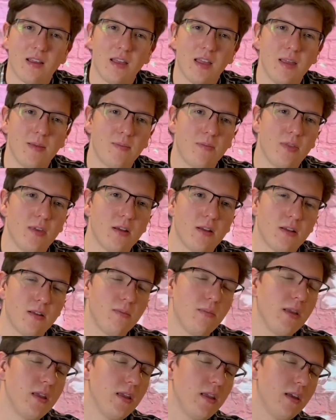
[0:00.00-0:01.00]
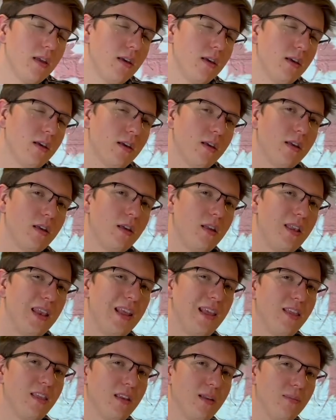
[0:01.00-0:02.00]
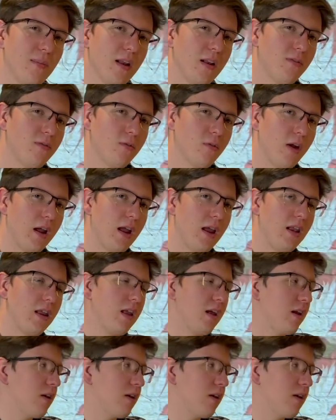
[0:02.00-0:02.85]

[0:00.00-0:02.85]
keep there to be a decent amount of variety.